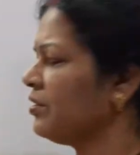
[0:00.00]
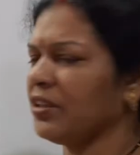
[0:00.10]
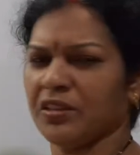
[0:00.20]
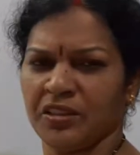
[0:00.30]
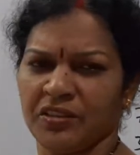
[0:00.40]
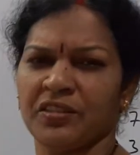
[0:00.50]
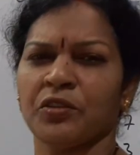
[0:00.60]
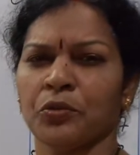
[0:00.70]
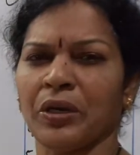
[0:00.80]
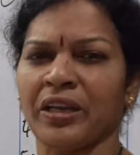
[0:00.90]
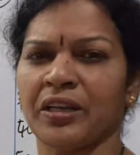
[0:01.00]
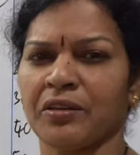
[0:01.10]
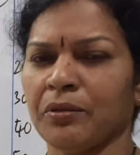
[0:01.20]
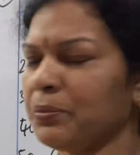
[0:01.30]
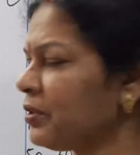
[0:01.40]
is nothing is there, so I have
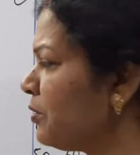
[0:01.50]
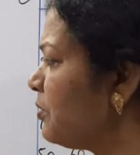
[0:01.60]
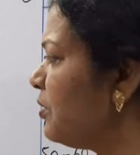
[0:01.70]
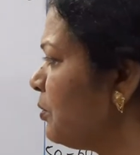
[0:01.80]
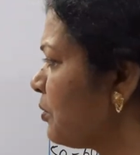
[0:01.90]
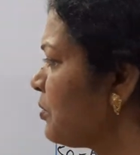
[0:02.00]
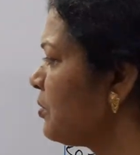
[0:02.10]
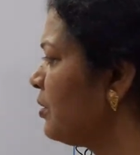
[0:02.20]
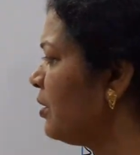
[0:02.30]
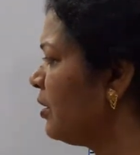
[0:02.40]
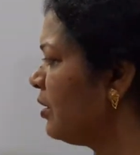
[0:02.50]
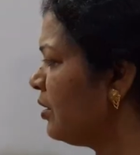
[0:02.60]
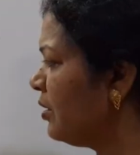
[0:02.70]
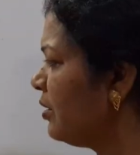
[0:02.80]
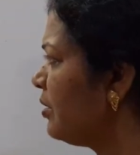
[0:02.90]
kept zeros.
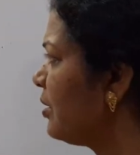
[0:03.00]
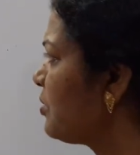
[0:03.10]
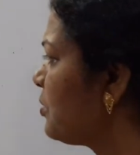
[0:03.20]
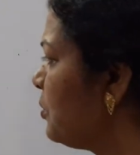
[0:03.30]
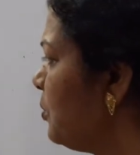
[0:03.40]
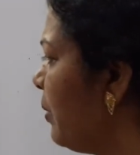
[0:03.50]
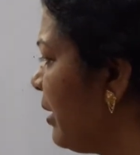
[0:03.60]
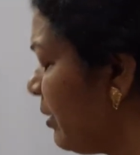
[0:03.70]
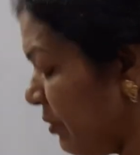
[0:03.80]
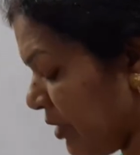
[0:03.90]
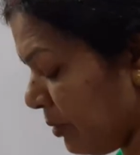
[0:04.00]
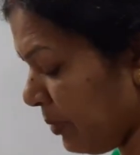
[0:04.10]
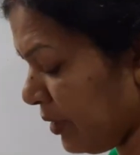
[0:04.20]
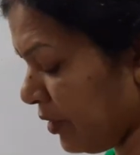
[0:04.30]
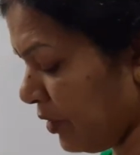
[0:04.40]
Next, 1 divided
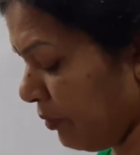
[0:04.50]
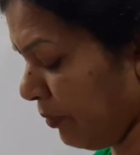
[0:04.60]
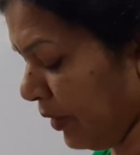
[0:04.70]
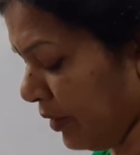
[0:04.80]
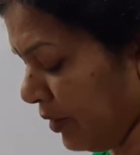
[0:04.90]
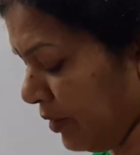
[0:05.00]
by 35.